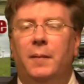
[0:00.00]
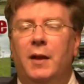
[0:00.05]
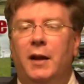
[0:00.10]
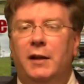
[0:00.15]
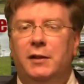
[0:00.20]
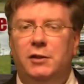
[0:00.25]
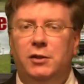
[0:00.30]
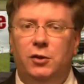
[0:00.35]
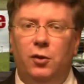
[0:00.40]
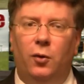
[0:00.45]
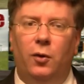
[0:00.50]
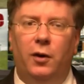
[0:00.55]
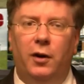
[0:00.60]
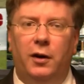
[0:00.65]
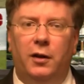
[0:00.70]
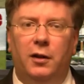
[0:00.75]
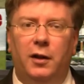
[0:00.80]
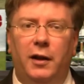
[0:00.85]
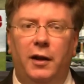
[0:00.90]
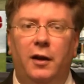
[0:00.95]

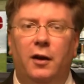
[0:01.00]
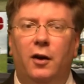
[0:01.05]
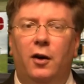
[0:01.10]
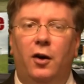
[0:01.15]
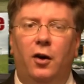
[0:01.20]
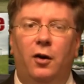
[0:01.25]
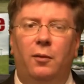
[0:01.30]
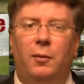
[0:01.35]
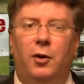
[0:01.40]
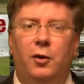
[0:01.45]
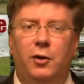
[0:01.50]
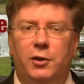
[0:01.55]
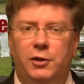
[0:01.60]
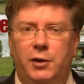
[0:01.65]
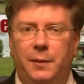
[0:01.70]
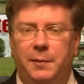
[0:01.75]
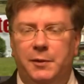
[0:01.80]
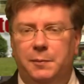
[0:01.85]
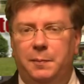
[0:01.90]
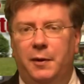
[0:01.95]
Historically, home
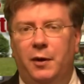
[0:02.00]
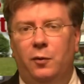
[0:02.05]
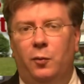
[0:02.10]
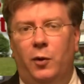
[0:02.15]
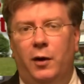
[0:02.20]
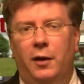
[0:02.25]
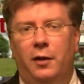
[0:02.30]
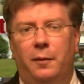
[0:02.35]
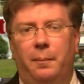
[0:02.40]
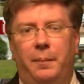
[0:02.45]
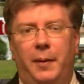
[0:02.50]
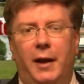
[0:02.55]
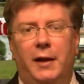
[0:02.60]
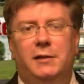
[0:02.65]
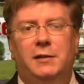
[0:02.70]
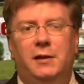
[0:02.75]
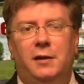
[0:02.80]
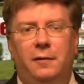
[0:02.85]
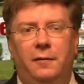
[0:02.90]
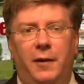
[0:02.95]
ownership has been one of the
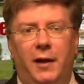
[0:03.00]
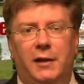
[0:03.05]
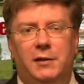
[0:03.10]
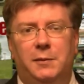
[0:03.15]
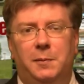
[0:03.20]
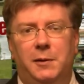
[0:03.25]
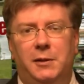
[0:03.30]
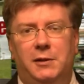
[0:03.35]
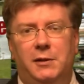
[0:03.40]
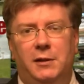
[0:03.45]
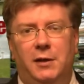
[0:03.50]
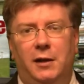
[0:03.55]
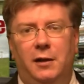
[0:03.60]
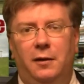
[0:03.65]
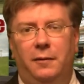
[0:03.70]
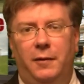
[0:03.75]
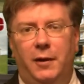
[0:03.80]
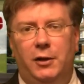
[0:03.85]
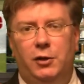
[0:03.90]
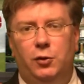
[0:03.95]
best investments an
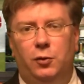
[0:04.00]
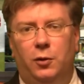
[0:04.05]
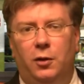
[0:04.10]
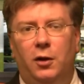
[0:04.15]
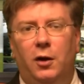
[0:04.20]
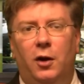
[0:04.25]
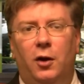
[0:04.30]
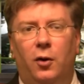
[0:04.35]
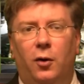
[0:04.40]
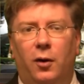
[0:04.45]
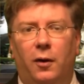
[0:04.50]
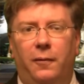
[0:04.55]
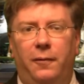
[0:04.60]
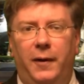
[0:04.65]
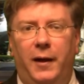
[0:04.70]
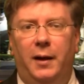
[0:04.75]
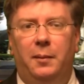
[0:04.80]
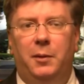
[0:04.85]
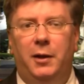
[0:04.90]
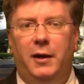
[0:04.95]
individual or a
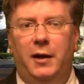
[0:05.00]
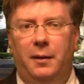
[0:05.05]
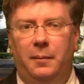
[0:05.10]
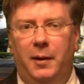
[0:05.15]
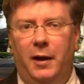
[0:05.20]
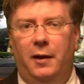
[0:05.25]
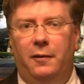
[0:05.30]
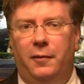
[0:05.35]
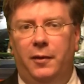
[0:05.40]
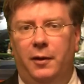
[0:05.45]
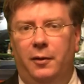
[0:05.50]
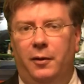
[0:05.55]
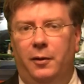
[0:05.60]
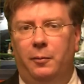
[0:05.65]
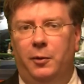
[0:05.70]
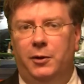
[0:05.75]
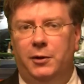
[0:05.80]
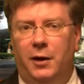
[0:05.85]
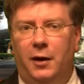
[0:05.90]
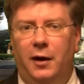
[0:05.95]
family can make for their
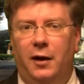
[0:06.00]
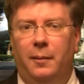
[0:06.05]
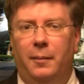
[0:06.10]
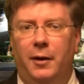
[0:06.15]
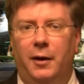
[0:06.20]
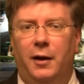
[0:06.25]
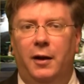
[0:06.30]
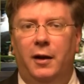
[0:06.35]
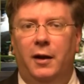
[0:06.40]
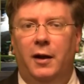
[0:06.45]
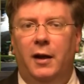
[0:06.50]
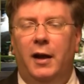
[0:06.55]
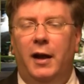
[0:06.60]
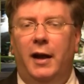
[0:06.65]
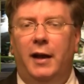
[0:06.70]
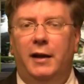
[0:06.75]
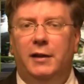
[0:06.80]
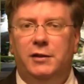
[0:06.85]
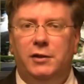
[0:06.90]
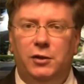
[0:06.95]
retirement.
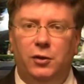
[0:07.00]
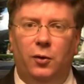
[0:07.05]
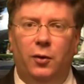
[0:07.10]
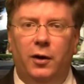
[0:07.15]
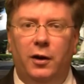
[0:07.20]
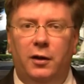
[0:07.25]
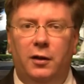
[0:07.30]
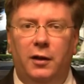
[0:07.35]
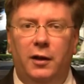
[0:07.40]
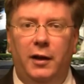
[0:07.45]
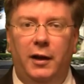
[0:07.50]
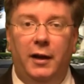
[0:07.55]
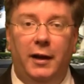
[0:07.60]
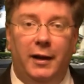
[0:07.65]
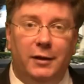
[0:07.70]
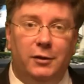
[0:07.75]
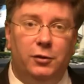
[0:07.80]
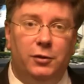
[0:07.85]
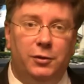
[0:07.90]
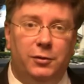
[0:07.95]
And historically,
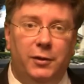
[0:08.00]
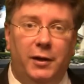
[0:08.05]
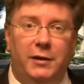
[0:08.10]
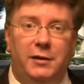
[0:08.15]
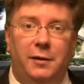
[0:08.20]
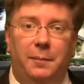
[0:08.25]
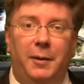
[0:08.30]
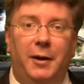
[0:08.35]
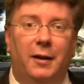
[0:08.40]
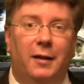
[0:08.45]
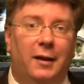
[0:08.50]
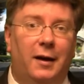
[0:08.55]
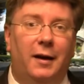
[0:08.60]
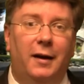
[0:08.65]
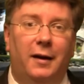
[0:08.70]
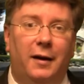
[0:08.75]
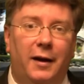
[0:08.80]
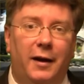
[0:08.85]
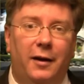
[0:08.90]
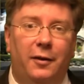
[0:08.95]
interest rates have been a
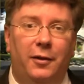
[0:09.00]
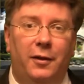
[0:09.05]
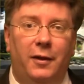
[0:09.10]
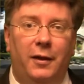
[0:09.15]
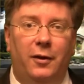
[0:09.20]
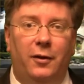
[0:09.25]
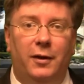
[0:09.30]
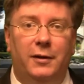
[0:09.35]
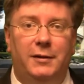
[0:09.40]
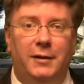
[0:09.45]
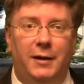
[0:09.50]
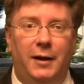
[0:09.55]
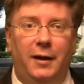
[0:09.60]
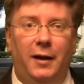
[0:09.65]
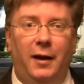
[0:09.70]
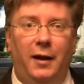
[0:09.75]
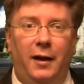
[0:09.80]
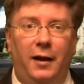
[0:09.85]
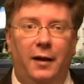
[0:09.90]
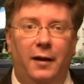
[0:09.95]
lot higher than they are
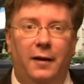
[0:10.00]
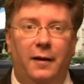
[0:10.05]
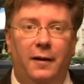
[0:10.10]
today.